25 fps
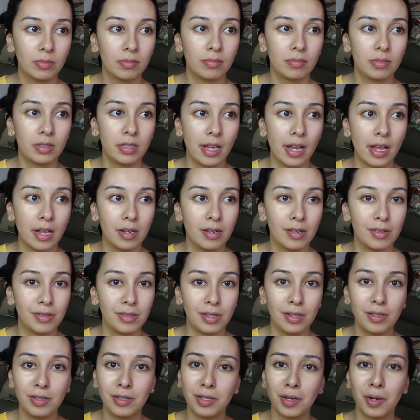San
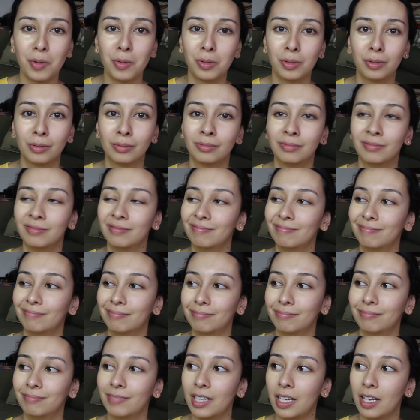Jacinto,
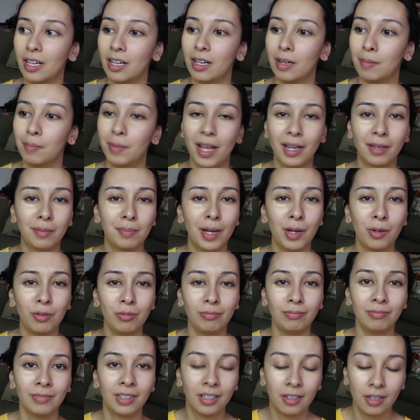Black
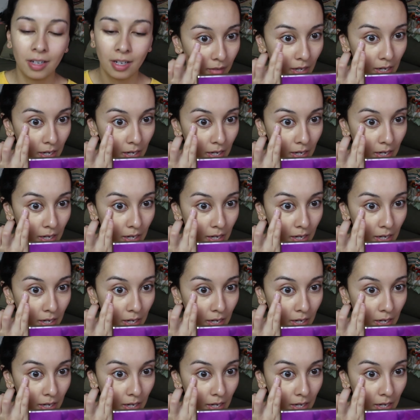Mountain.